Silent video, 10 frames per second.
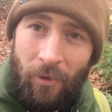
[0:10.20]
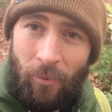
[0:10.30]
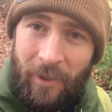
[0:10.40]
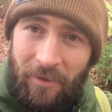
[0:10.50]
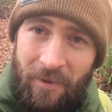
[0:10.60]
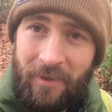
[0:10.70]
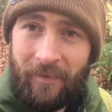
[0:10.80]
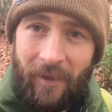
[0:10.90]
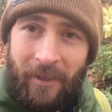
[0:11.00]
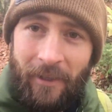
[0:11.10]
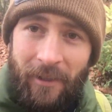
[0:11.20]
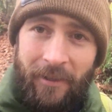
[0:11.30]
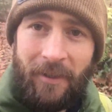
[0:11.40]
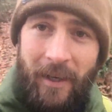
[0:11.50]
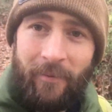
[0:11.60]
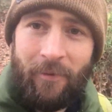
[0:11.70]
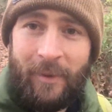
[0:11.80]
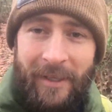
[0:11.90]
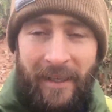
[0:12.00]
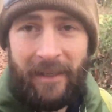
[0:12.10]
Winter is a very hard time for
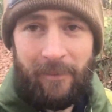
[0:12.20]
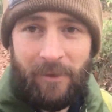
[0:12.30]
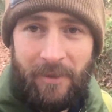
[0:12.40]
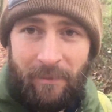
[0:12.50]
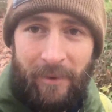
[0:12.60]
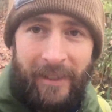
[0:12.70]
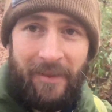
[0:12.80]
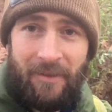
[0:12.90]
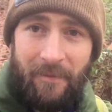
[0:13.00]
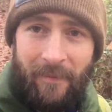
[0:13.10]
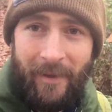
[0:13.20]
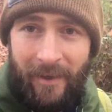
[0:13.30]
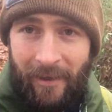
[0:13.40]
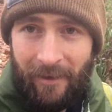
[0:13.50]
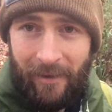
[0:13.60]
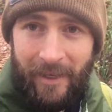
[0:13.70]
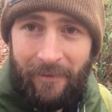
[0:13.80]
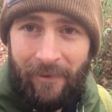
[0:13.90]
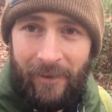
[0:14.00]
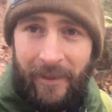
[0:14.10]
many animals and plants.
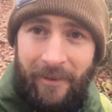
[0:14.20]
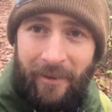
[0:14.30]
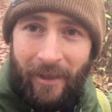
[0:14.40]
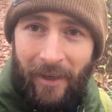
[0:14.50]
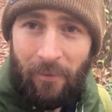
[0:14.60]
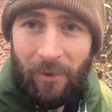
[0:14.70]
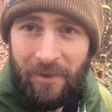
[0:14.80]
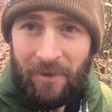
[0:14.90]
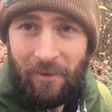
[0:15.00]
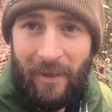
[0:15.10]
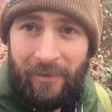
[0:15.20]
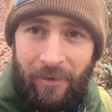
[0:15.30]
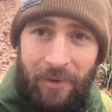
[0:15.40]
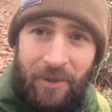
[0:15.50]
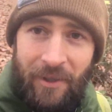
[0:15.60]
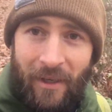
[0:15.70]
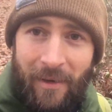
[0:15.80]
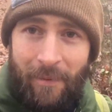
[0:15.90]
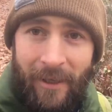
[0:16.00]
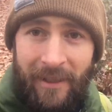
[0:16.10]
Thankfully, God works through
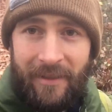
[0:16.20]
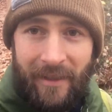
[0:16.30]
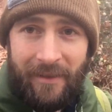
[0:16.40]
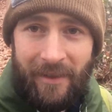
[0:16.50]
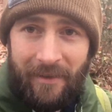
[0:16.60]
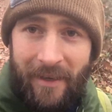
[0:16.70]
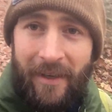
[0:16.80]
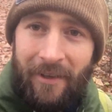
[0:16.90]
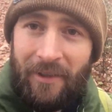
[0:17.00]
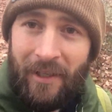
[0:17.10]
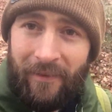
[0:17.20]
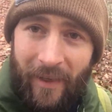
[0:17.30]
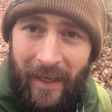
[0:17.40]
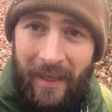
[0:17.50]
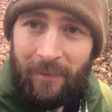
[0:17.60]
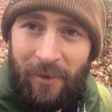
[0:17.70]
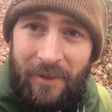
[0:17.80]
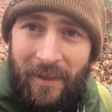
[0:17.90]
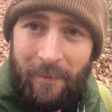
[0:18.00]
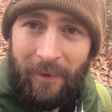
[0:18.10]
evolutionary processes to give
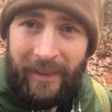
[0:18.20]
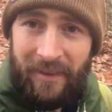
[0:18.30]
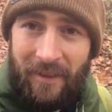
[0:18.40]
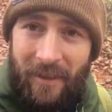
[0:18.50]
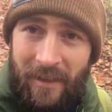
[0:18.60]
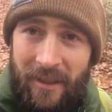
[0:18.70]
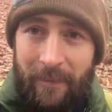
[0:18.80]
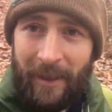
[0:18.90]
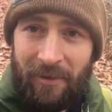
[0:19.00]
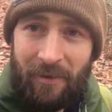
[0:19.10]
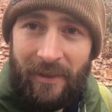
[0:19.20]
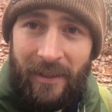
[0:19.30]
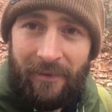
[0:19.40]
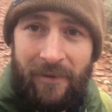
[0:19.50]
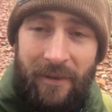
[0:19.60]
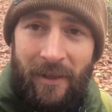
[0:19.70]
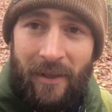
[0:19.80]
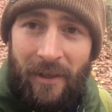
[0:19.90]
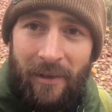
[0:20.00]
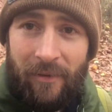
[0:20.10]
animals and plants special gifts
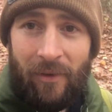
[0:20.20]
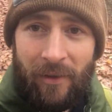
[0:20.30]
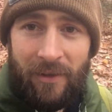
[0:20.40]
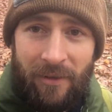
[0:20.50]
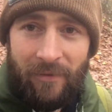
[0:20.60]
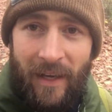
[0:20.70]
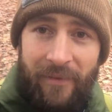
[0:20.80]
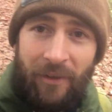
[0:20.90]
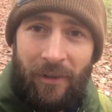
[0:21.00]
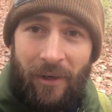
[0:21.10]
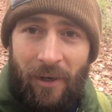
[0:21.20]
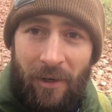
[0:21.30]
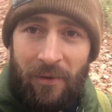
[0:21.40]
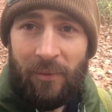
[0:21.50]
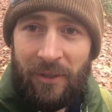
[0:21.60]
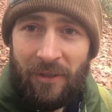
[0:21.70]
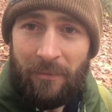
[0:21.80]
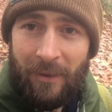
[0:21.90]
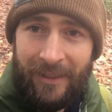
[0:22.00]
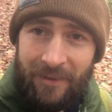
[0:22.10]
for surviving the hard winter
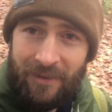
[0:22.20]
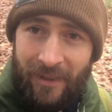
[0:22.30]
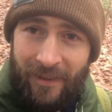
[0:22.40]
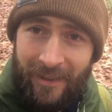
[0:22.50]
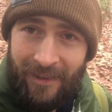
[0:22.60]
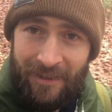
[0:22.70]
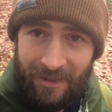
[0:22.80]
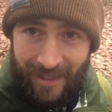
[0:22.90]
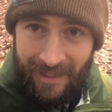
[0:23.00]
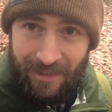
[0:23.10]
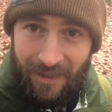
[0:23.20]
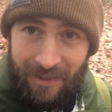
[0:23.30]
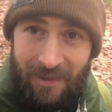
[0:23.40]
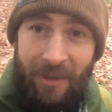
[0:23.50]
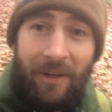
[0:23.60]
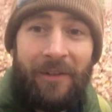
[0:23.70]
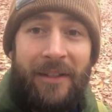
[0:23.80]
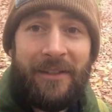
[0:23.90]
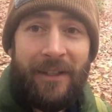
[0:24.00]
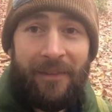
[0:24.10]
months. Scientists call
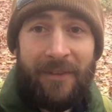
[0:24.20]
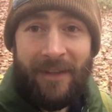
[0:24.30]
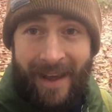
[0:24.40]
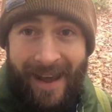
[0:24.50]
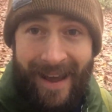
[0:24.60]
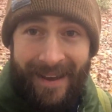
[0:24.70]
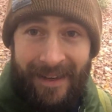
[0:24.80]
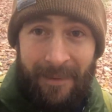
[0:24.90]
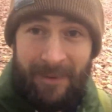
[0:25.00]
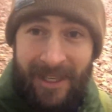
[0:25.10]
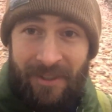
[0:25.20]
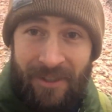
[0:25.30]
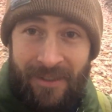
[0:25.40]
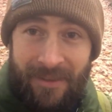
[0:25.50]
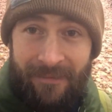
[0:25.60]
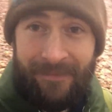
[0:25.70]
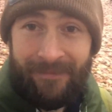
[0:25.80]
these gifts adaptations.